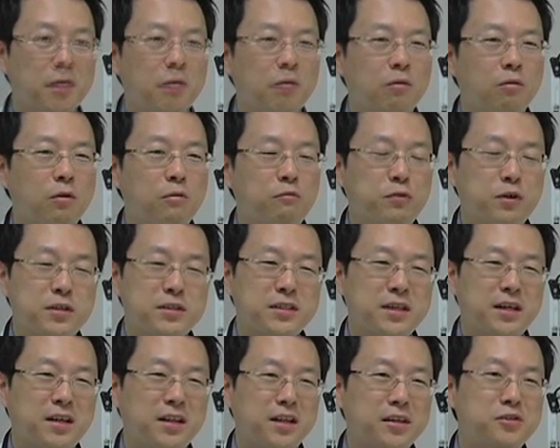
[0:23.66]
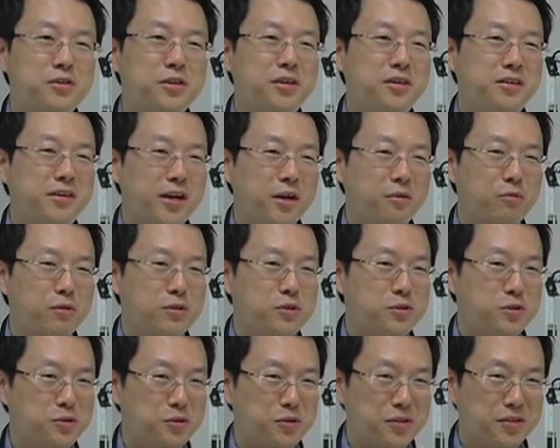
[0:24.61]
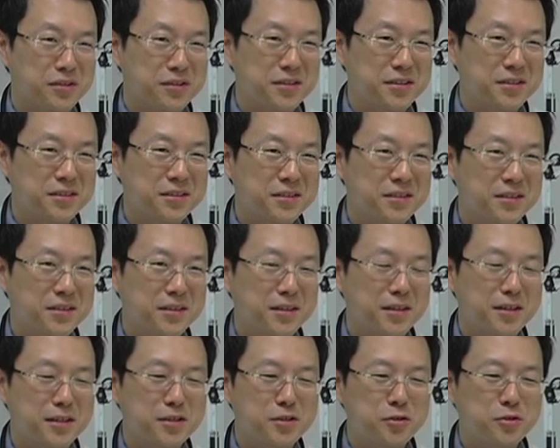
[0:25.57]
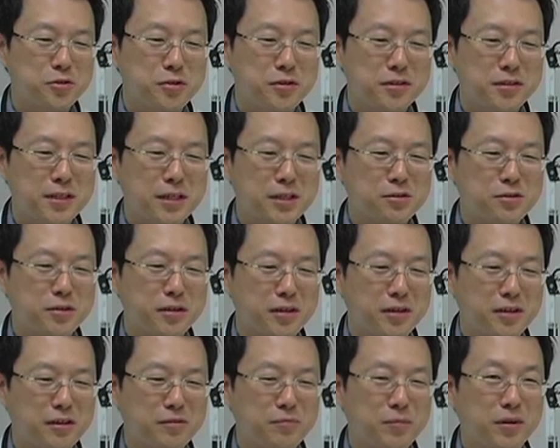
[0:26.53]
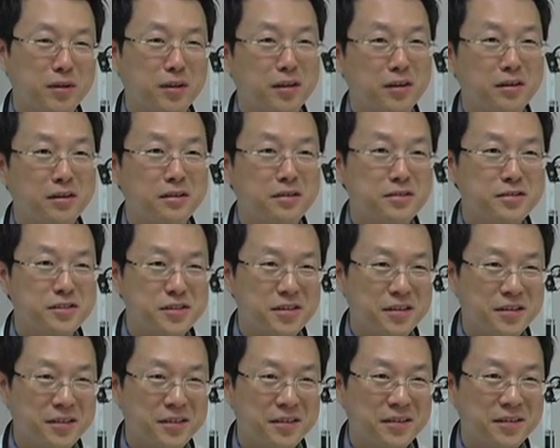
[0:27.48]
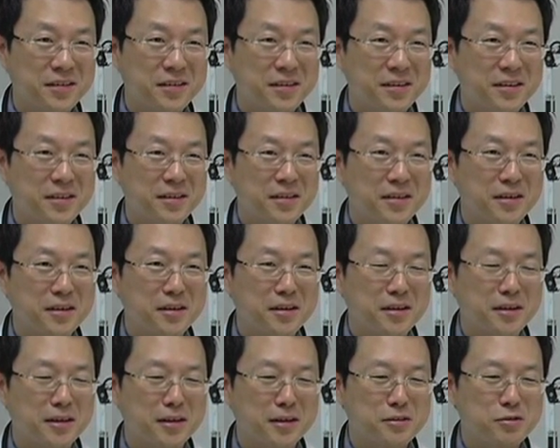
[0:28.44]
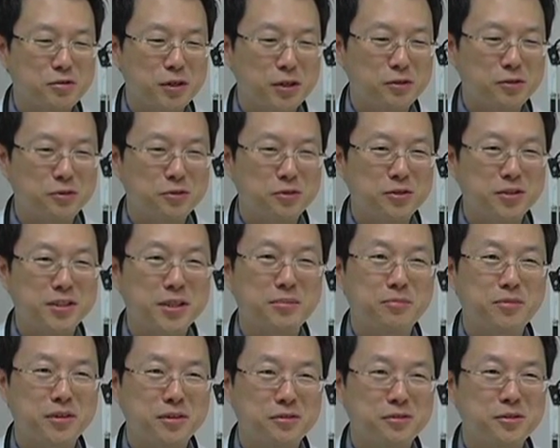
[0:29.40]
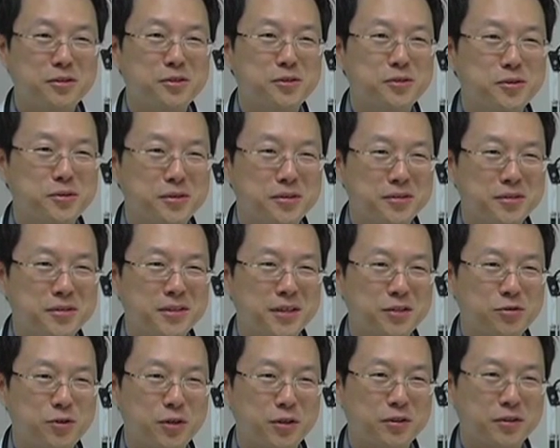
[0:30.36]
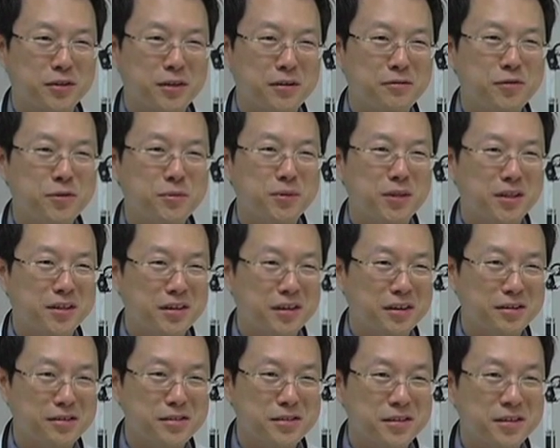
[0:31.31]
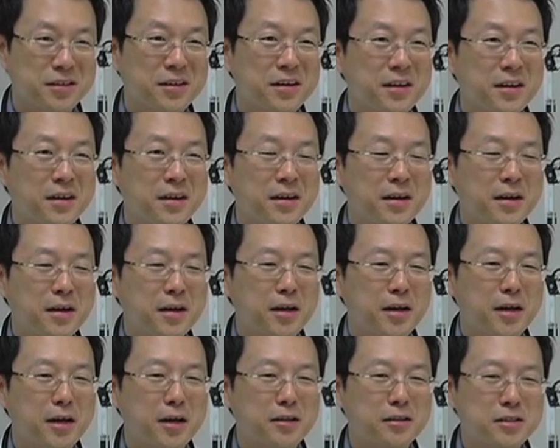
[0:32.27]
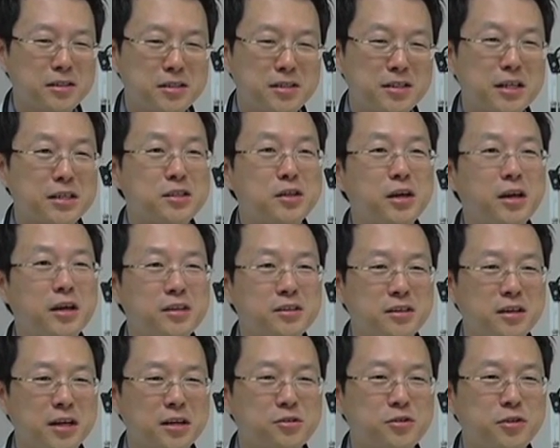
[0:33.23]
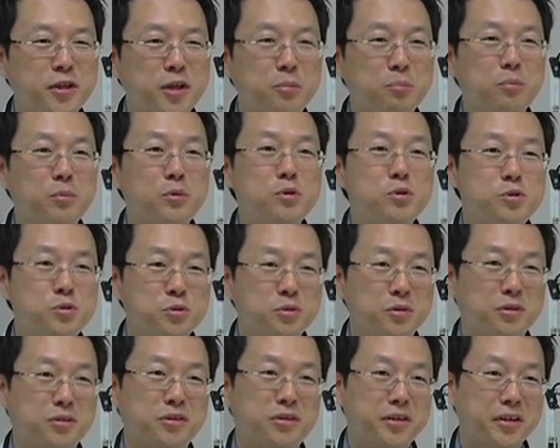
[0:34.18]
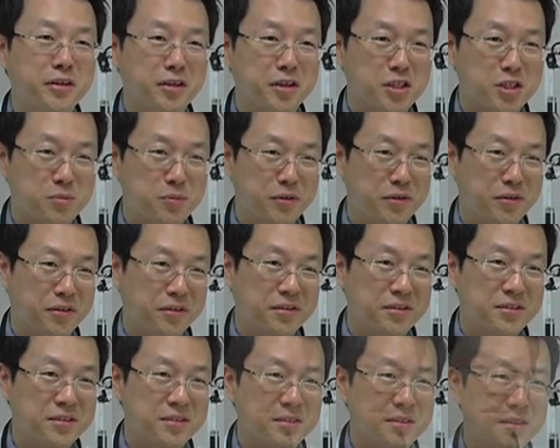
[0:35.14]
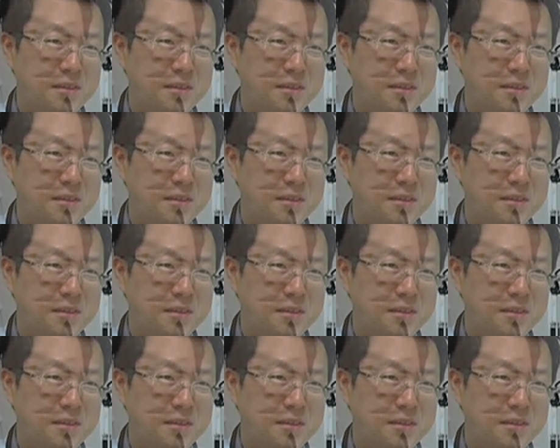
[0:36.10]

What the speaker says: Well, first I like to interact with students, and students actually give me a lot of energy, and I try to do the same thing to the students. I try to give them a lot of energy, and this is actually a mutual learning experience.